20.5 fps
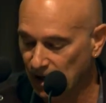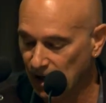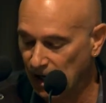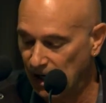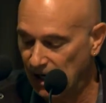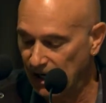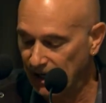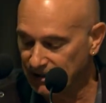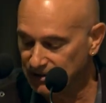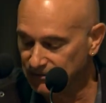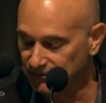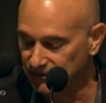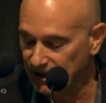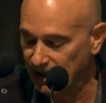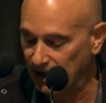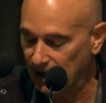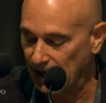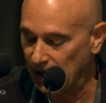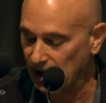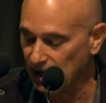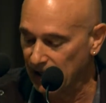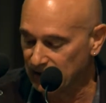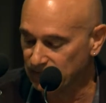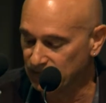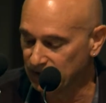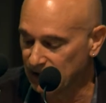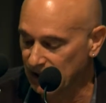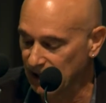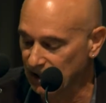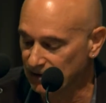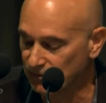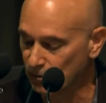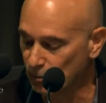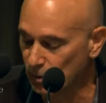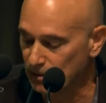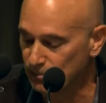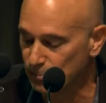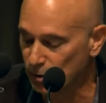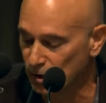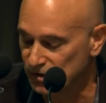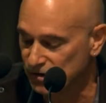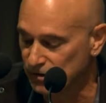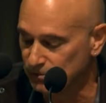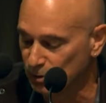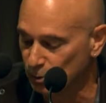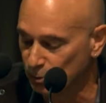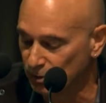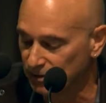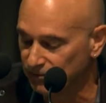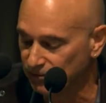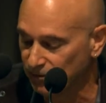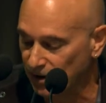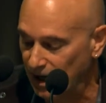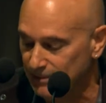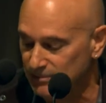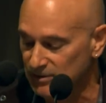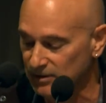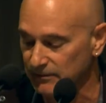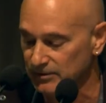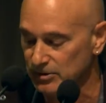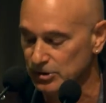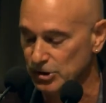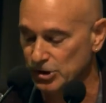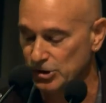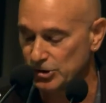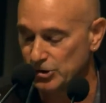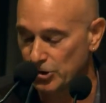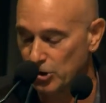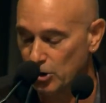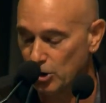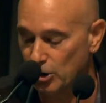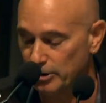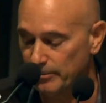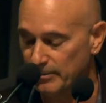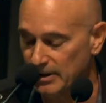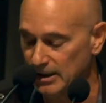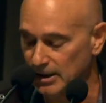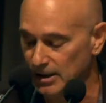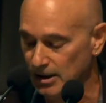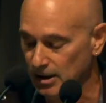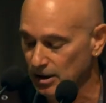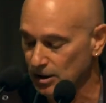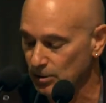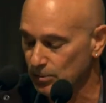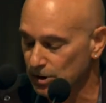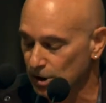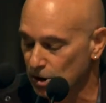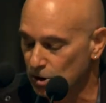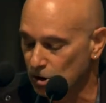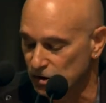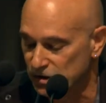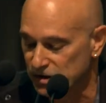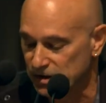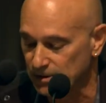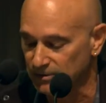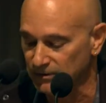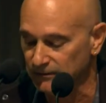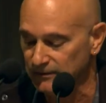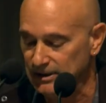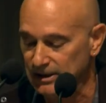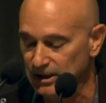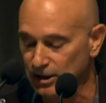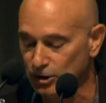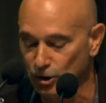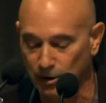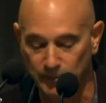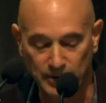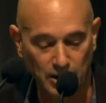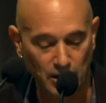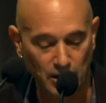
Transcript: I advocate for one possible reframing of Indigenous economy with a concept of economic